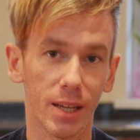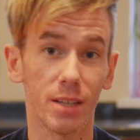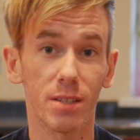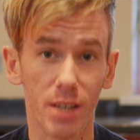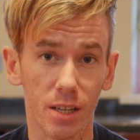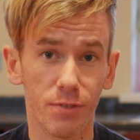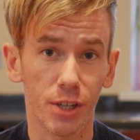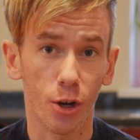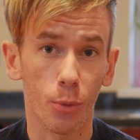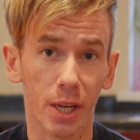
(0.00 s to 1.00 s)
In today's
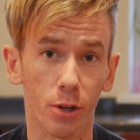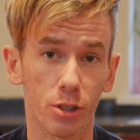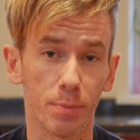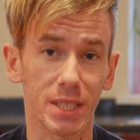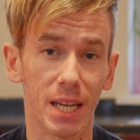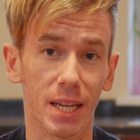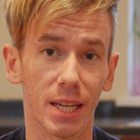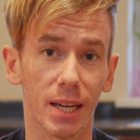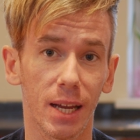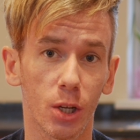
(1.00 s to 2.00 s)
video, we're going to be
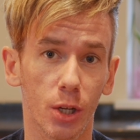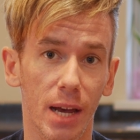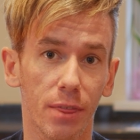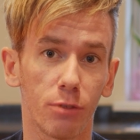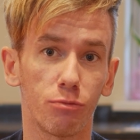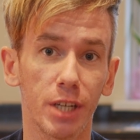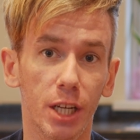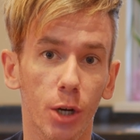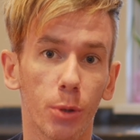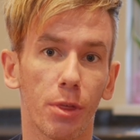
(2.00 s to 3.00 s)
taking a look at the
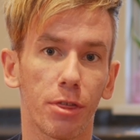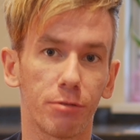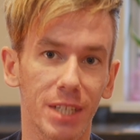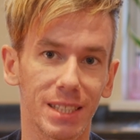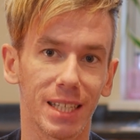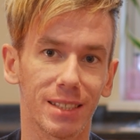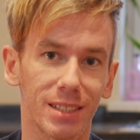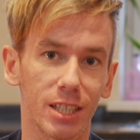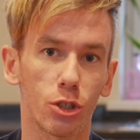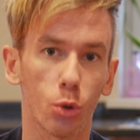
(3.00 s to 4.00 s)
Ricoh
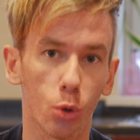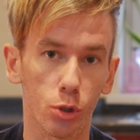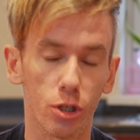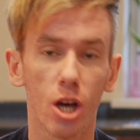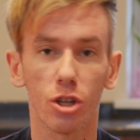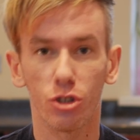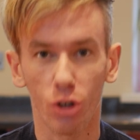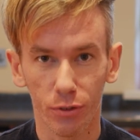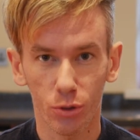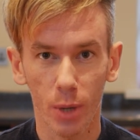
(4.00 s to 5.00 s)
360 Tours
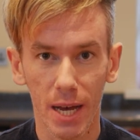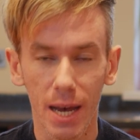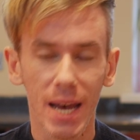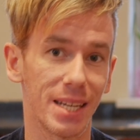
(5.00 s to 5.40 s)
software.